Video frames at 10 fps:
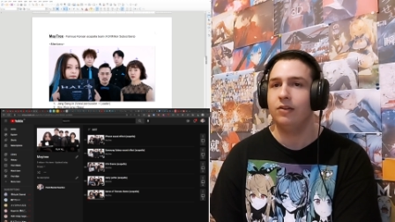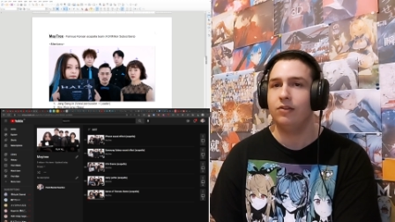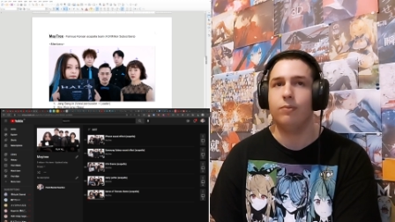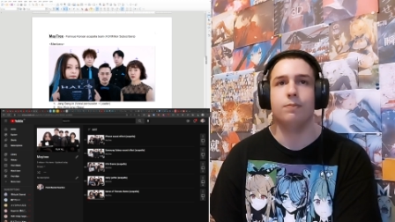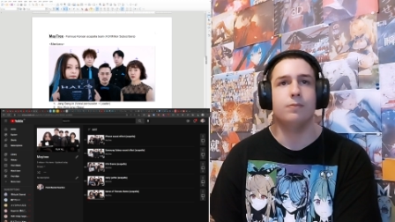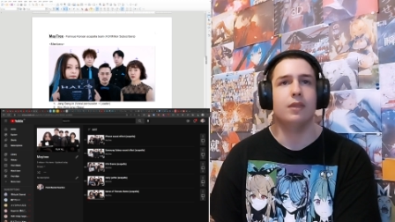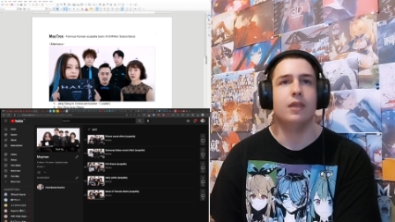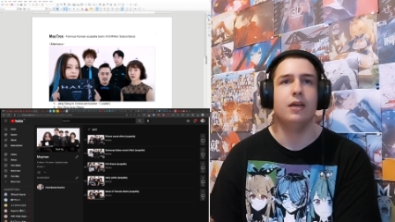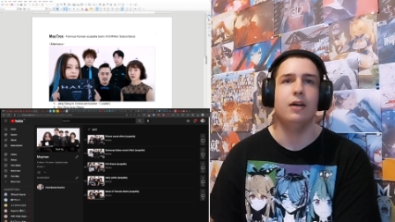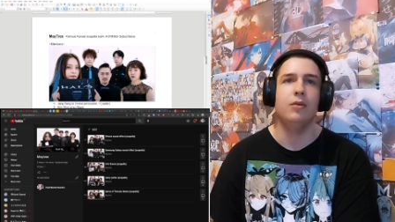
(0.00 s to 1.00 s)
So,
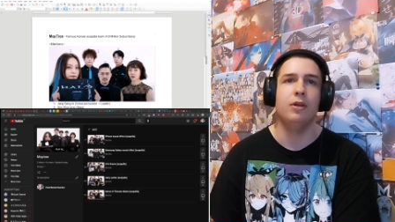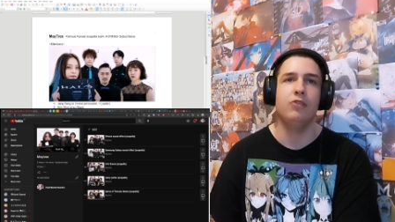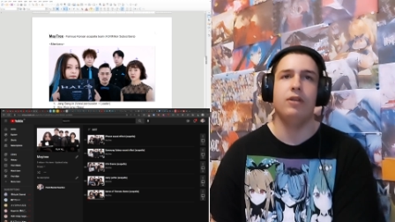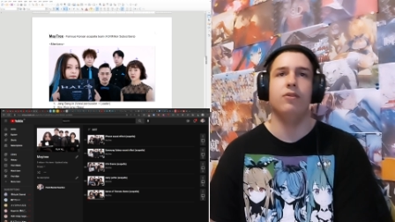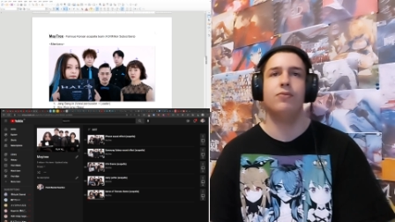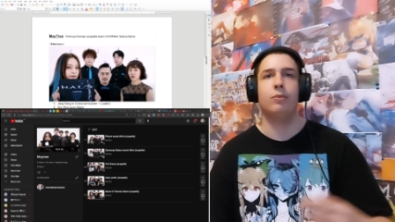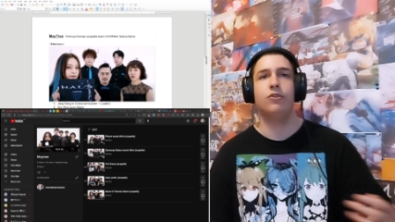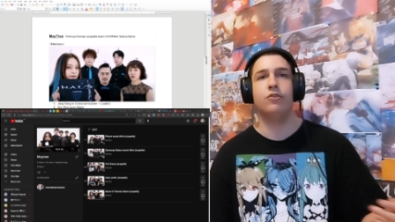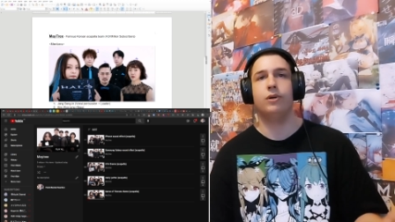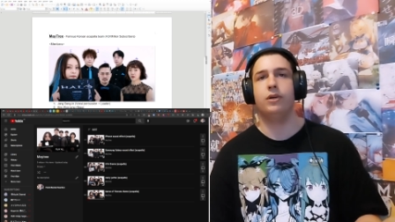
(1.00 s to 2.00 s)
uh, Metri,
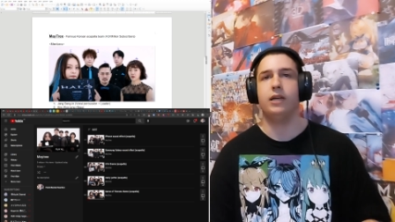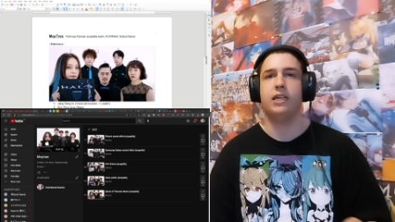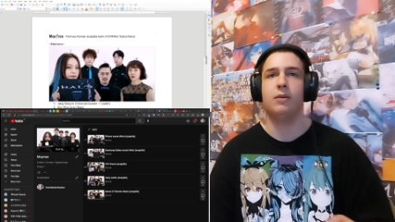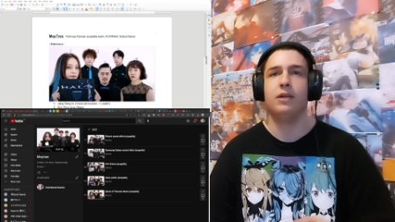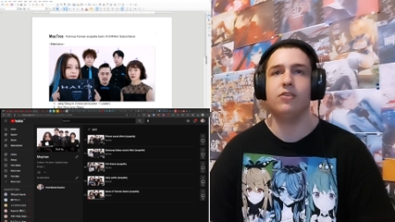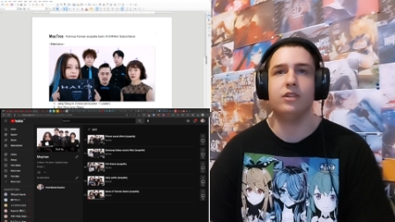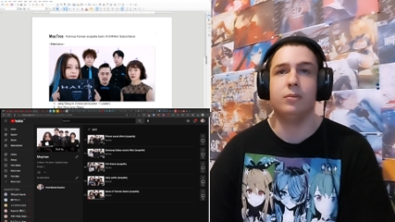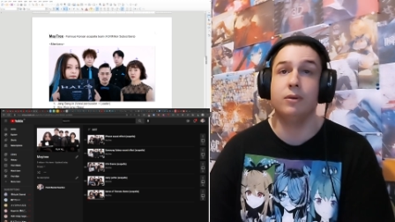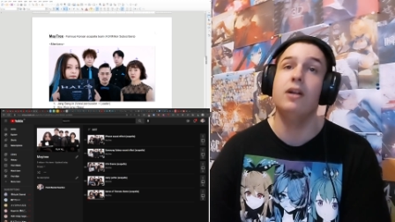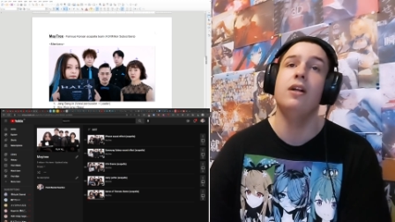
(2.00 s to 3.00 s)
famous Korean a cappella
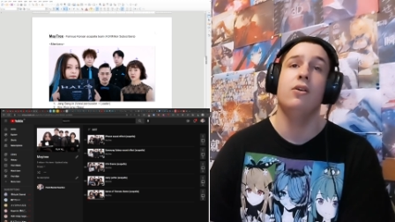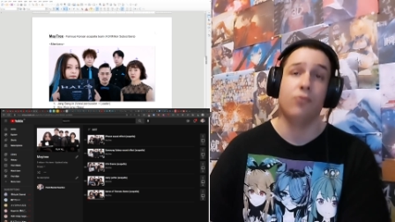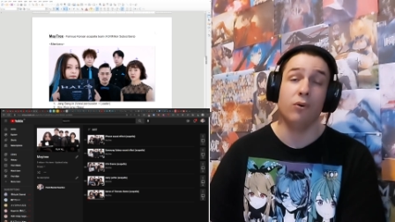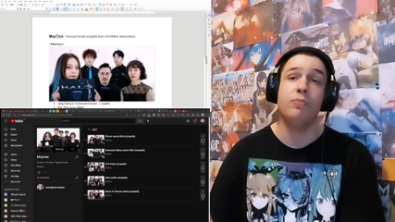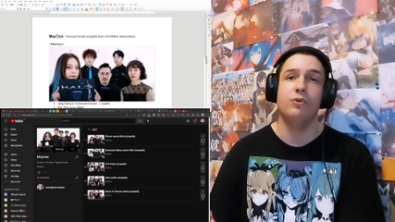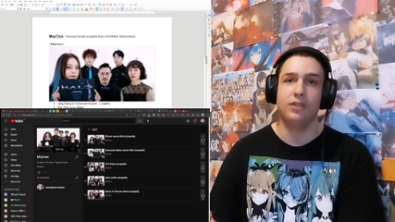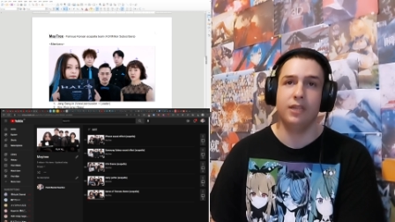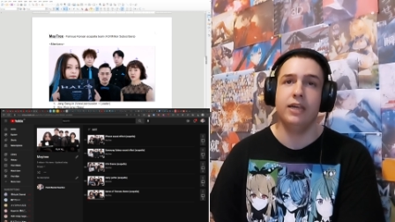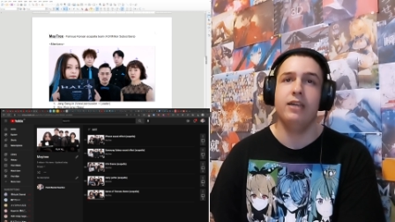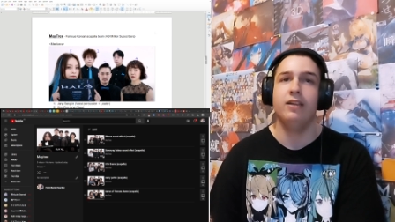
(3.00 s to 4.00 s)
team, four point
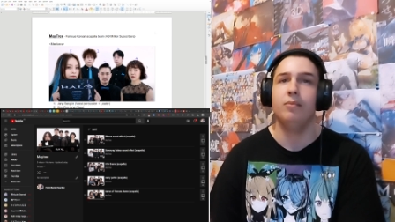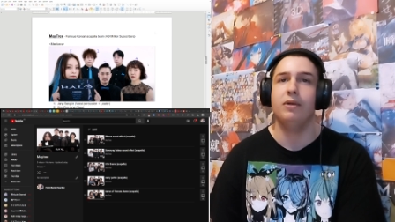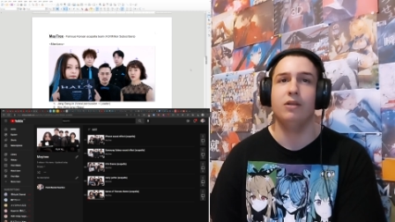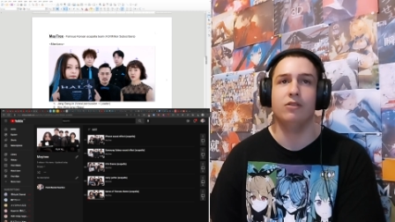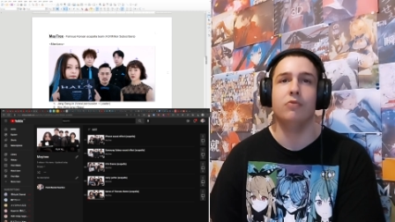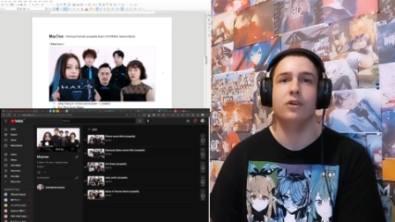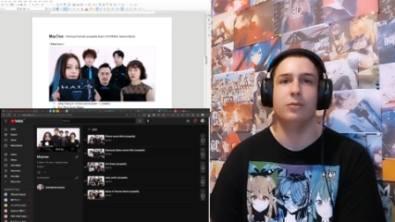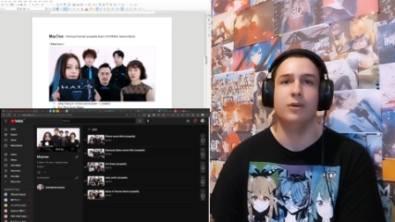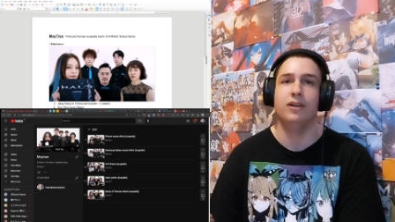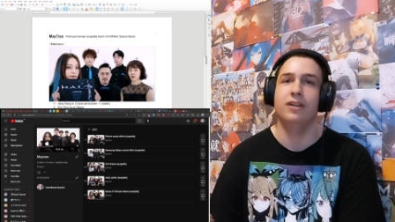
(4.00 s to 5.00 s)
nine million
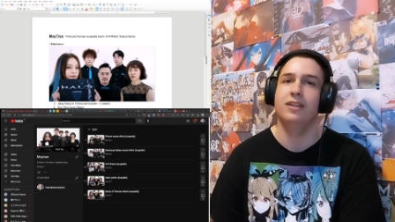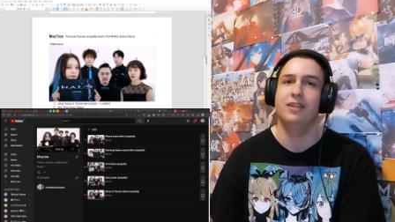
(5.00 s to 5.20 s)
subscribers.